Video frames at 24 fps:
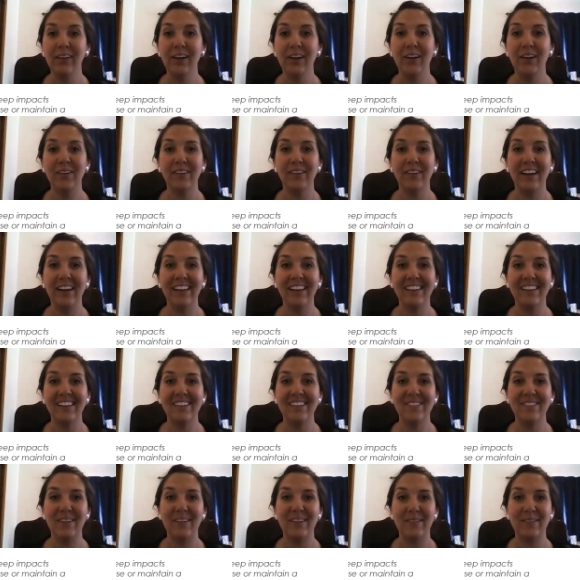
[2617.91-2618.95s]
All right, let me
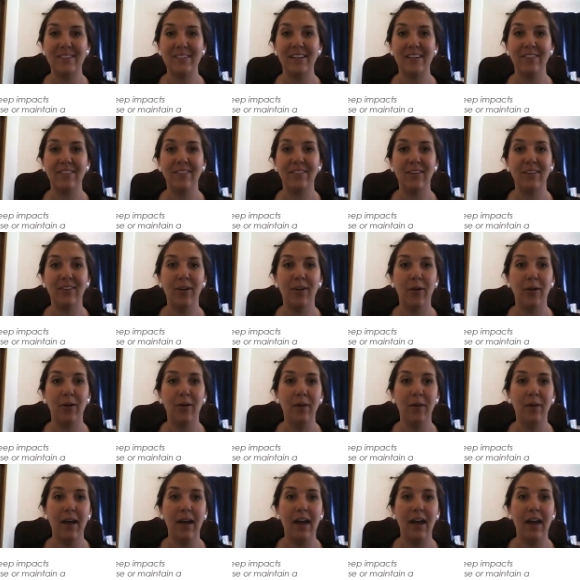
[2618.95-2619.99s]
make myself go
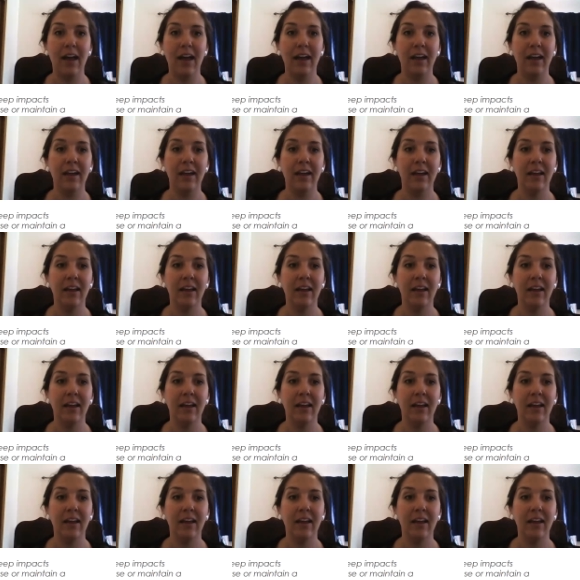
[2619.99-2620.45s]
away.